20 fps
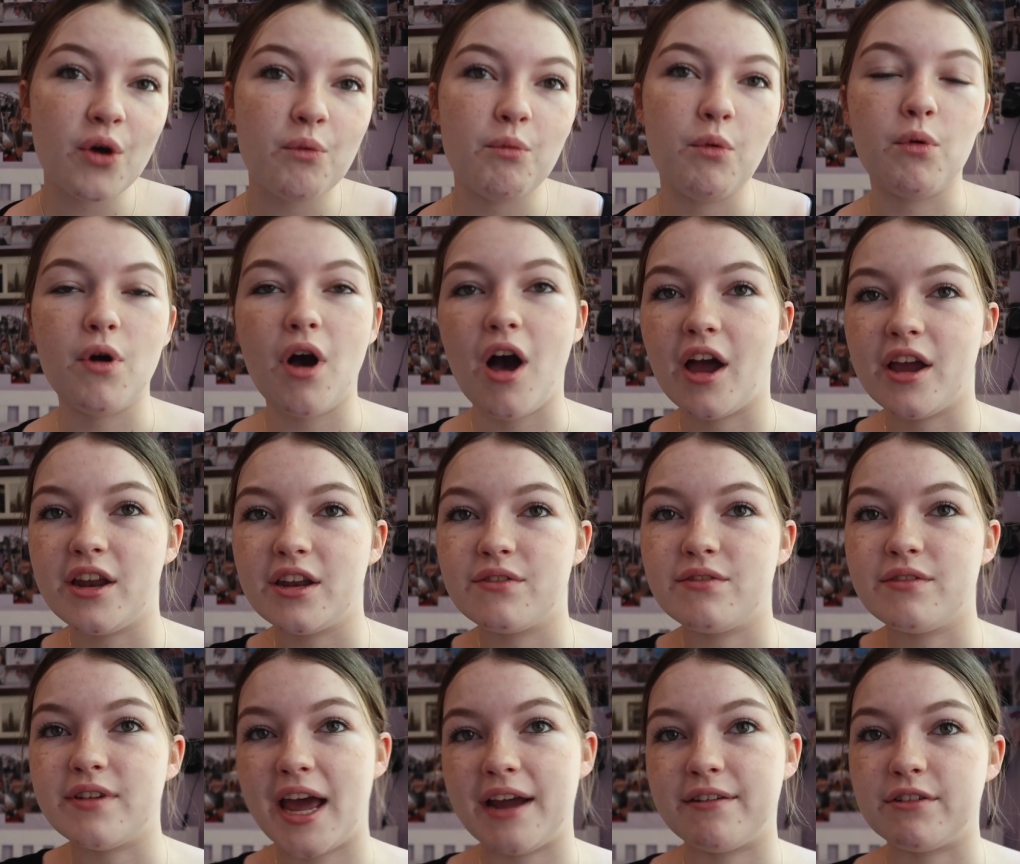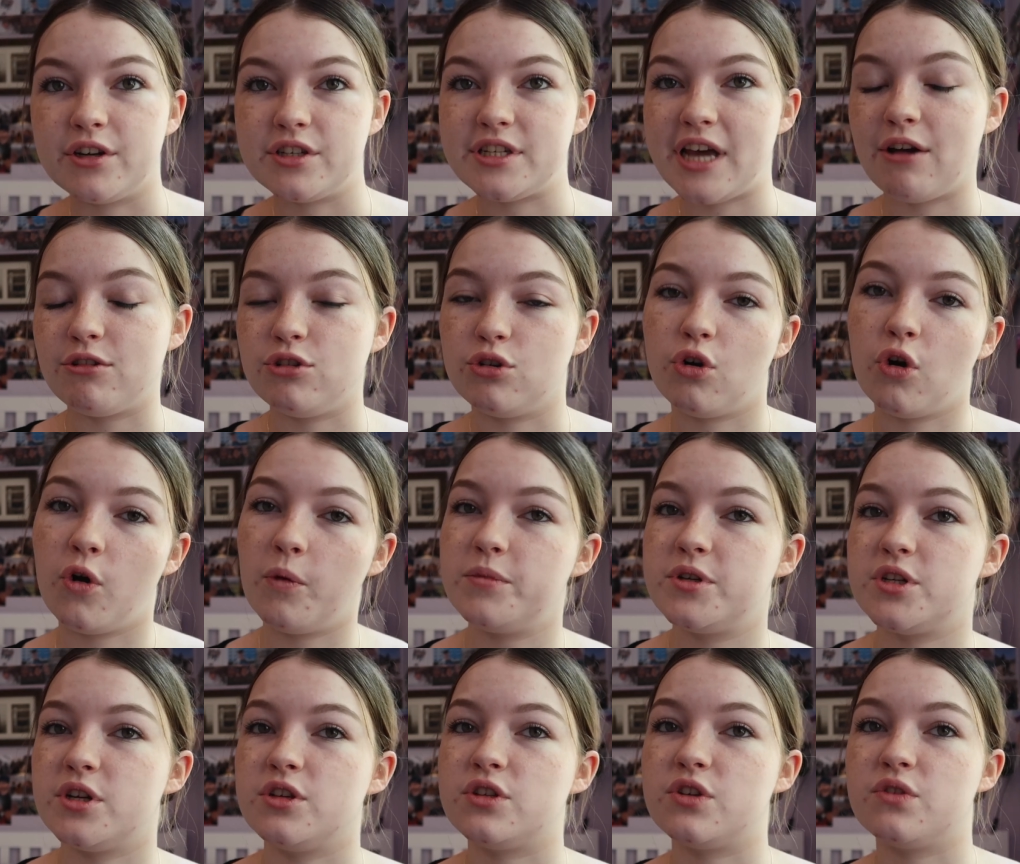will kind of narrow down your
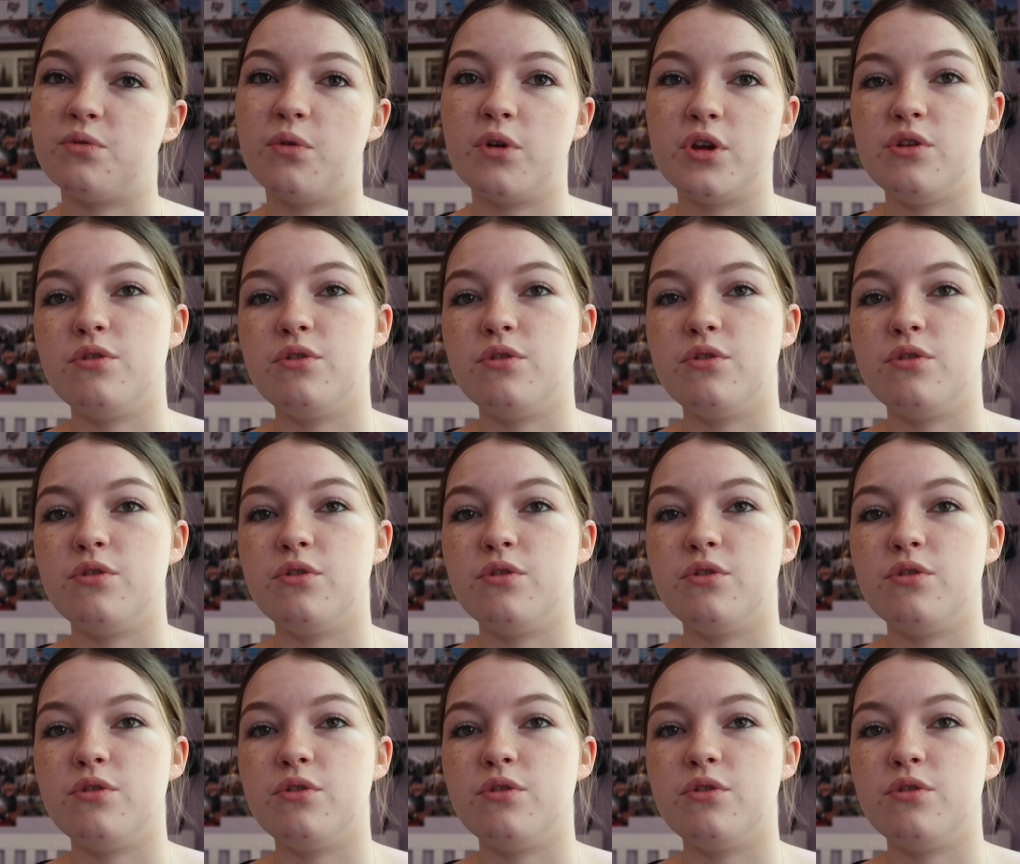options of what